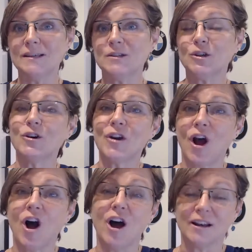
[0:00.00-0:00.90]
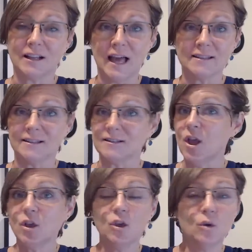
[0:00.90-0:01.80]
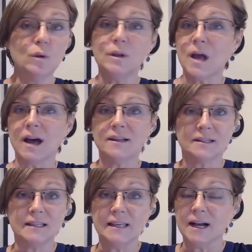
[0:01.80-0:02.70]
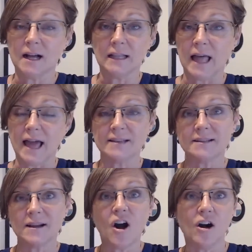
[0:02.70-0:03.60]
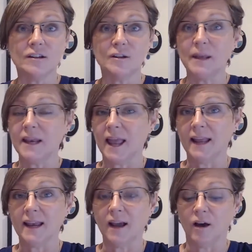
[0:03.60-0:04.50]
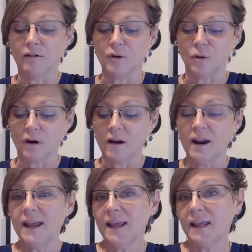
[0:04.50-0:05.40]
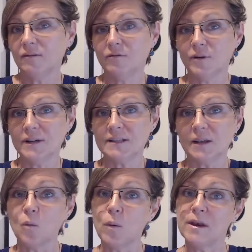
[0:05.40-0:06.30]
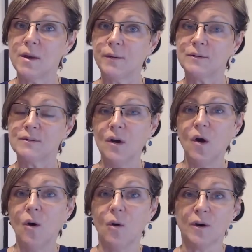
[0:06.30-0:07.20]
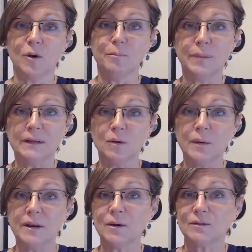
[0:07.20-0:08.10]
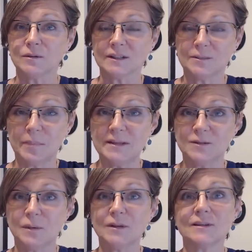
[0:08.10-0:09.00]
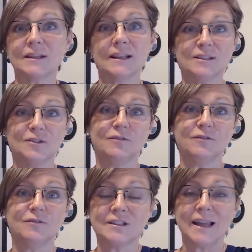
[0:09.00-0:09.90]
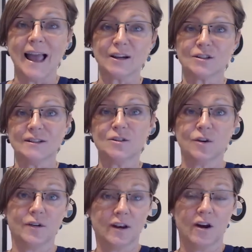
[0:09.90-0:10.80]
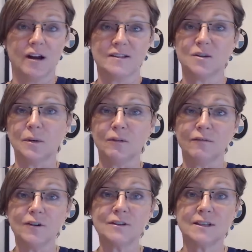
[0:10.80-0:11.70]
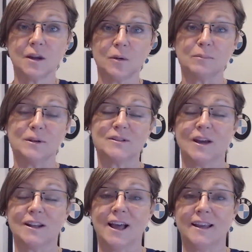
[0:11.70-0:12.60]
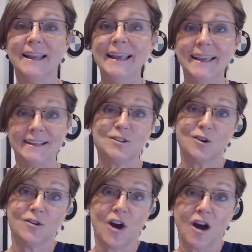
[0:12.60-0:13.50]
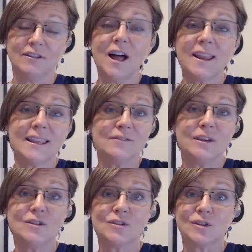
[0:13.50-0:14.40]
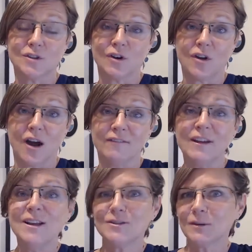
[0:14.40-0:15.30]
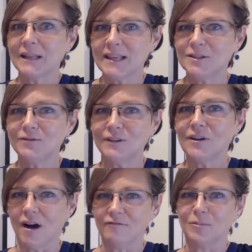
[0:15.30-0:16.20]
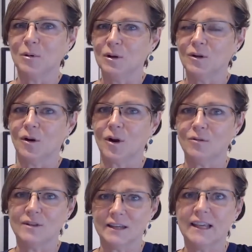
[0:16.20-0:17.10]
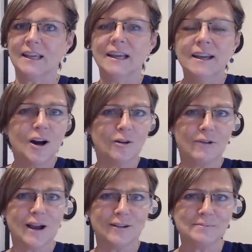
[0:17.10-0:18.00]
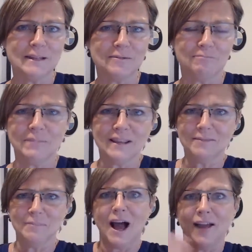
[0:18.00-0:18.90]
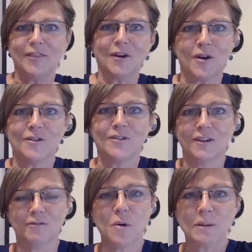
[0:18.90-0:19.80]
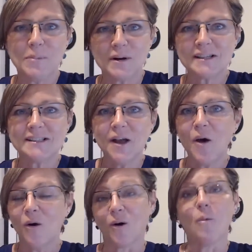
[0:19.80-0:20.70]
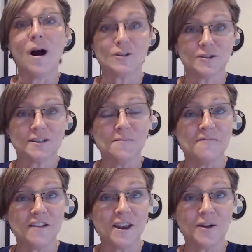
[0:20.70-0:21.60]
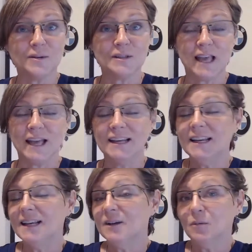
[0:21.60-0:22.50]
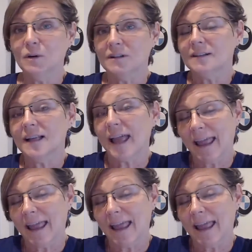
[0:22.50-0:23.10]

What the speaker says: and turn on classes. You will not see a class column in any of your invoicing windows or your bill windows or expense windows unless you first actually turn it on. So when you first get QuickBooks Online, it's turned off. A lot of these features are turned off. So unless you feel comfortable or go digging around behind the curtain of QuickBooks or watch some videos that will